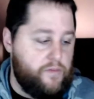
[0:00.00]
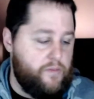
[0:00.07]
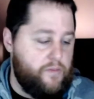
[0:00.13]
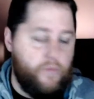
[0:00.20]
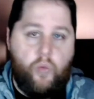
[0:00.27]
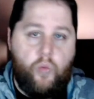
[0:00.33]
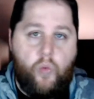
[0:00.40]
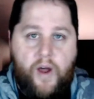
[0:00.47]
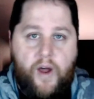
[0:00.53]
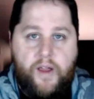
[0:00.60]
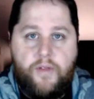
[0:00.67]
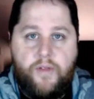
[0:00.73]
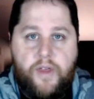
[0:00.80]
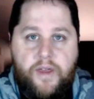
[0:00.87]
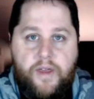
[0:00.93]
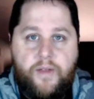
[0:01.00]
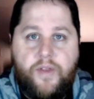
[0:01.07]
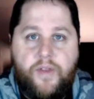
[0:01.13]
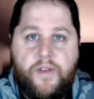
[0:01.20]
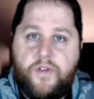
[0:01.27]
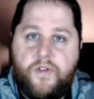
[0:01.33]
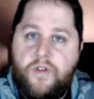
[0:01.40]
Why are they in
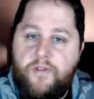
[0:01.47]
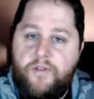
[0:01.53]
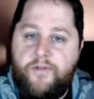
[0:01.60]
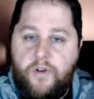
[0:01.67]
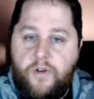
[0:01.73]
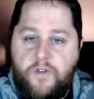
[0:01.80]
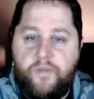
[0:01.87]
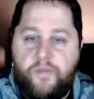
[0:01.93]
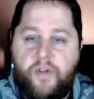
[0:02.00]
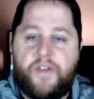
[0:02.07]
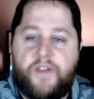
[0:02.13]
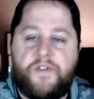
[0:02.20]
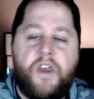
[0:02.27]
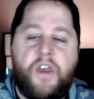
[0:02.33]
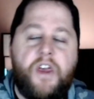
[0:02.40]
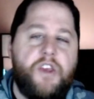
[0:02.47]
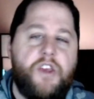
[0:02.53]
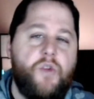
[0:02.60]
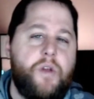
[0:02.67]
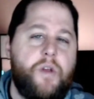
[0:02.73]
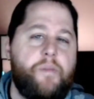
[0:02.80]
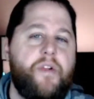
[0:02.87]
this in the first place?
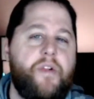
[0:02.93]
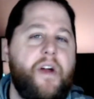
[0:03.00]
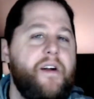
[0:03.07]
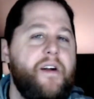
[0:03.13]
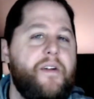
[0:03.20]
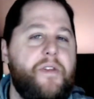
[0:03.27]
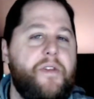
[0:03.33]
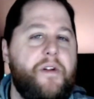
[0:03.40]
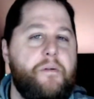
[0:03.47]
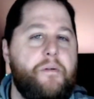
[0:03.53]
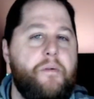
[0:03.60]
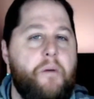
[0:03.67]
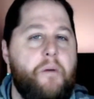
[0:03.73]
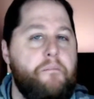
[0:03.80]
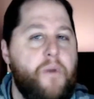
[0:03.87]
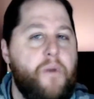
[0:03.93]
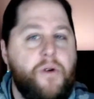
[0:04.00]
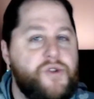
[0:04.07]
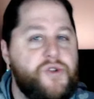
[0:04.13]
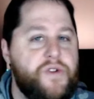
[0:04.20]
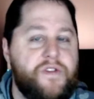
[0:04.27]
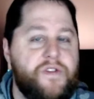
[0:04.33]
You want to play on their
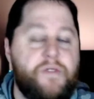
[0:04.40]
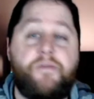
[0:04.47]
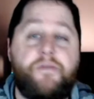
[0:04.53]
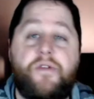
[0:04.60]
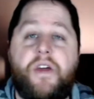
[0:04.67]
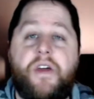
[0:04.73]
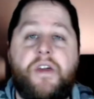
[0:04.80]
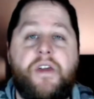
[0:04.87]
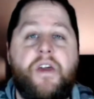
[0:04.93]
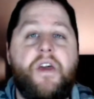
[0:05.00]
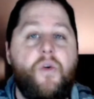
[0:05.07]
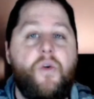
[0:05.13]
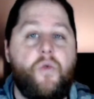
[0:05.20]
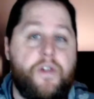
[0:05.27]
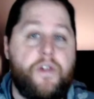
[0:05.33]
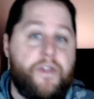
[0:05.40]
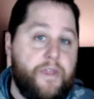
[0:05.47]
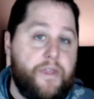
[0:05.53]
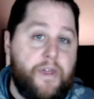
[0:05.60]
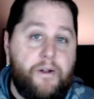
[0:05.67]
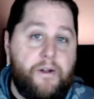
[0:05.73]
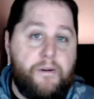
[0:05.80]
emotions and play with
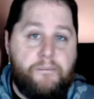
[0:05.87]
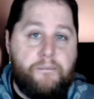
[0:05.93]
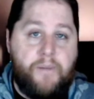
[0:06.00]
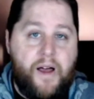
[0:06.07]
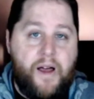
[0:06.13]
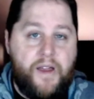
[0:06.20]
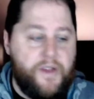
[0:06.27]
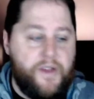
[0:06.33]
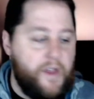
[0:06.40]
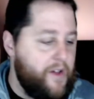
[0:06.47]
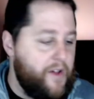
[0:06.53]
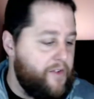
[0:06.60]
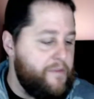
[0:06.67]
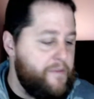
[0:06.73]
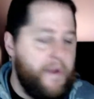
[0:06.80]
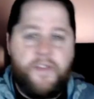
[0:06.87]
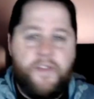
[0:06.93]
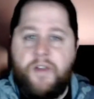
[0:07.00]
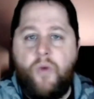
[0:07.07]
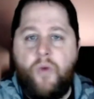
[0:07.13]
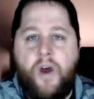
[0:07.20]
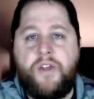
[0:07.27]
their mind. Remind
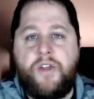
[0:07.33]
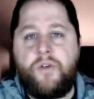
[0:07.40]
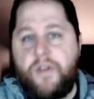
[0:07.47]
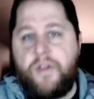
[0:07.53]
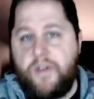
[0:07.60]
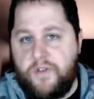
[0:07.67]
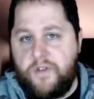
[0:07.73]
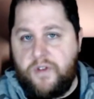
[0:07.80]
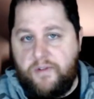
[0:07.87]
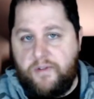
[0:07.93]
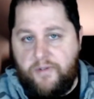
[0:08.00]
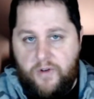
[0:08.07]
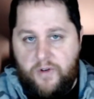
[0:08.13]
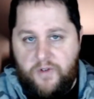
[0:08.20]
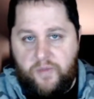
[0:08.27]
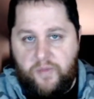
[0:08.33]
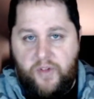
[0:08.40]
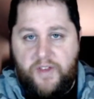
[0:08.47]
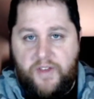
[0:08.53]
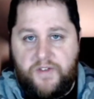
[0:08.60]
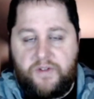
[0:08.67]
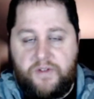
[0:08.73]
them why they're in this in the first
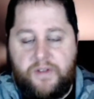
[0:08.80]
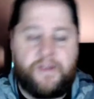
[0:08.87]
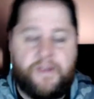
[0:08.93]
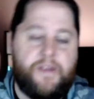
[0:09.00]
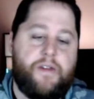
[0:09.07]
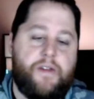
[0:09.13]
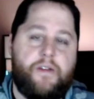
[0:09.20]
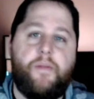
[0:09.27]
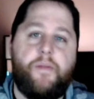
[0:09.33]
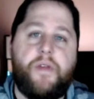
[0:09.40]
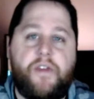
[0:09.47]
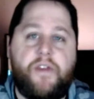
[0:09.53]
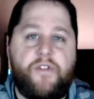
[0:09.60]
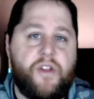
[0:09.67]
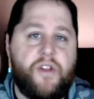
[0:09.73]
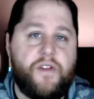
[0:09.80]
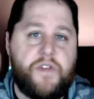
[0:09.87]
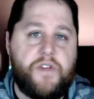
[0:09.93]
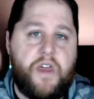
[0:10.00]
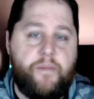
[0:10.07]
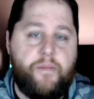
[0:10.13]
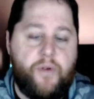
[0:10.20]
place. Let me give you an
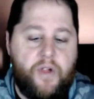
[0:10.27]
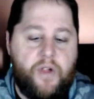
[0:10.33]
example.